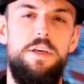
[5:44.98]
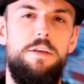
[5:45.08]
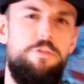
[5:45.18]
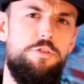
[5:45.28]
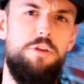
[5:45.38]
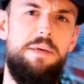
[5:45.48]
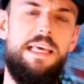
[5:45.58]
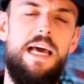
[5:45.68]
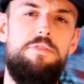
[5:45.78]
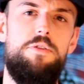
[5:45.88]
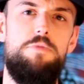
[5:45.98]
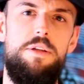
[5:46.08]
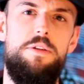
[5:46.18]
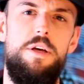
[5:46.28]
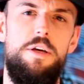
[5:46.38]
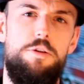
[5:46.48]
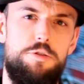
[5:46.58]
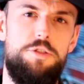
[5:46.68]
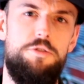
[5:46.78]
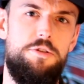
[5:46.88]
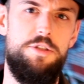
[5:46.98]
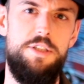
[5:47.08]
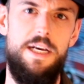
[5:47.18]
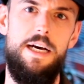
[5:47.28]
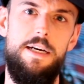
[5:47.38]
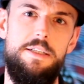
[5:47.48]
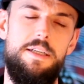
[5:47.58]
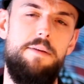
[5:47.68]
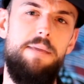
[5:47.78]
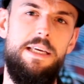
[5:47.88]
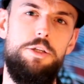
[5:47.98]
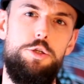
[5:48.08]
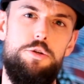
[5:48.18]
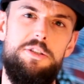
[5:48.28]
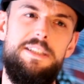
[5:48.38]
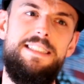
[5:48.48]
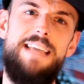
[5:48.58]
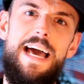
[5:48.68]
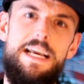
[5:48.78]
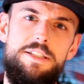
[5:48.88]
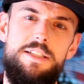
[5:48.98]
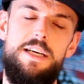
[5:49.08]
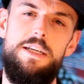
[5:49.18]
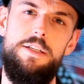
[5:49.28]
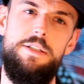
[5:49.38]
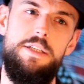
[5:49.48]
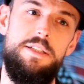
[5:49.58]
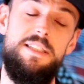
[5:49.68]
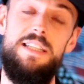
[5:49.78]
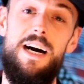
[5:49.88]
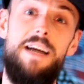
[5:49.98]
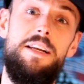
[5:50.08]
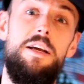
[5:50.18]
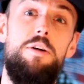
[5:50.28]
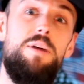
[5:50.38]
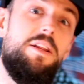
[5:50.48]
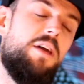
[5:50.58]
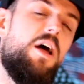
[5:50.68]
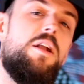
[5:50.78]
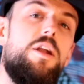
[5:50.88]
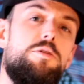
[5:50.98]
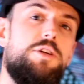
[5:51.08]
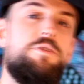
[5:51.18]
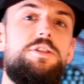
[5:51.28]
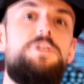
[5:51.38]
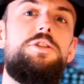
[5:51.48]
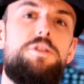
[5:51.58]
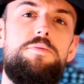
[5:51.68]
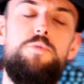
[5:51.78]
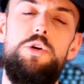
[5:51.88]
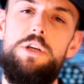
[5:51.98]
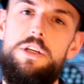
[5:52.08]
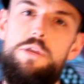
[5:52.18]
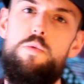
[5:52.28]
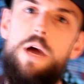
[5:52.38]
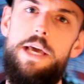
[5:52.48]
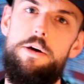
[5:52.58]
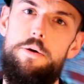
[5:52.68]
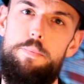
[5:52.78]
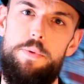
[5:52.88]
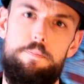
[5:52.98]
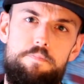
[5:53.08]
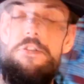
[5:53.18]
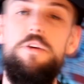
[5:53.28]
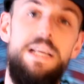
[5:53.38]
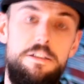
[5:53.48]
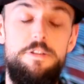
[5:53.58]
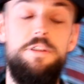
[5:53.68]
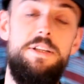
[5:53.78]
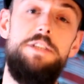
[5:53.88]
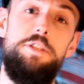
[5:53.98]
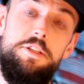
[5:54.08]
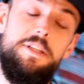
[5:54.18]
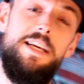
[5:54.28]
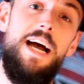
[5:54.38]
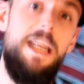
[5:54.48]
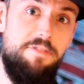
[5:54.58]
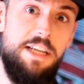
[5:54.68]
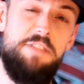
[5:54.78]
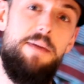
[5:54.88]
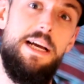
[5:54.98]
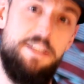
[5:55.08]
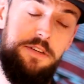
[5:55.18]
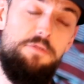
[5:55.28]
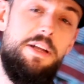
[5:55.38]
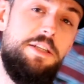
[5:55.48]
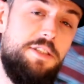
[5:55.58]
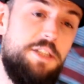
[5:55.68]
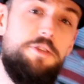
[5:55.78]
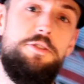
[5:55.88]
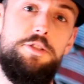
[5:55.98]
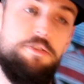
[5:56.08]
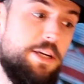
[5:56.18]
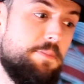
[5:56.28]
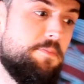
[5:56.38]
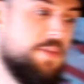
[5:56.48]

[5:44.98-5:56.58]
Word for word: you just got to be careful with your source and making sure to test and starting with low dosages and working your way up. So here are the things that you can kind of expect, and I'll flash these on the screen.